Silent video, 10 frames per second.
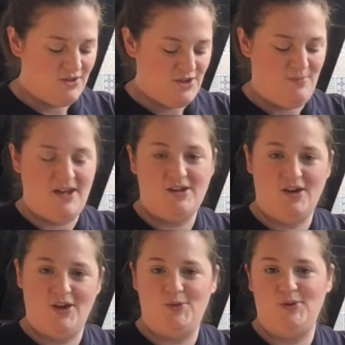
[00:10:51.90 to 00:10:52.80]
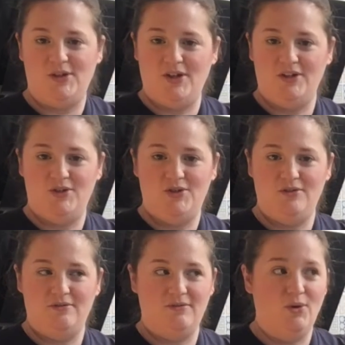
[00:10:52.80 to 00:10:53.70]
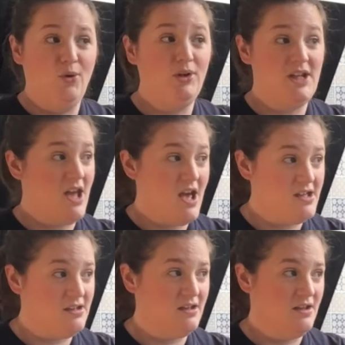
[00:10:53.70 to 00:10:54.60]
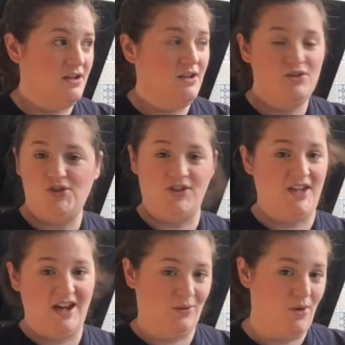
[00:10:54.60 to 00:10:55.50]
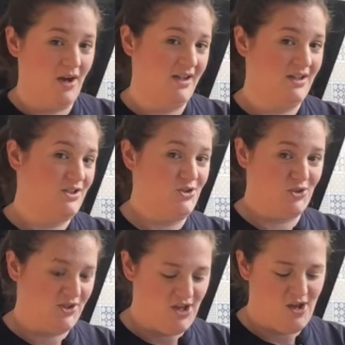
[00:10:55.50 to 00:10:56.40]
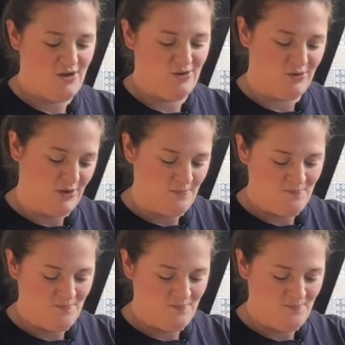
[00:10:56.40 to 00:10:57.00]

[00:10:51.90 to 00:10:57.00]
do you make curd with all the egg, just egg whites, just the yolk?